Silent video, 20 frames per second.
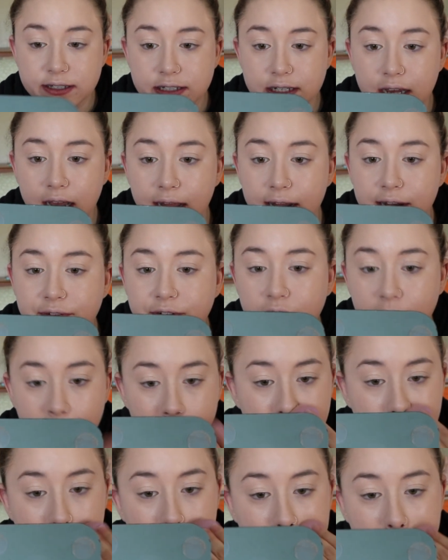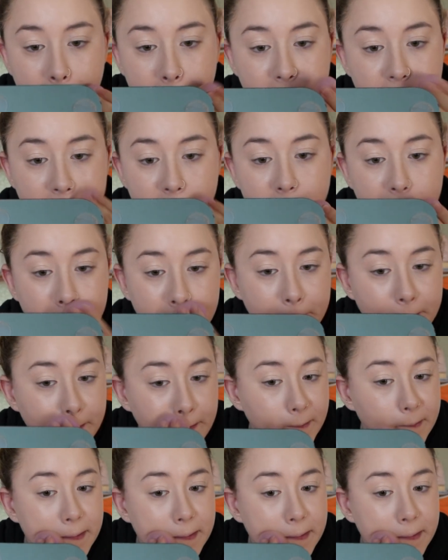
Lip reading: to kind of come to terms with,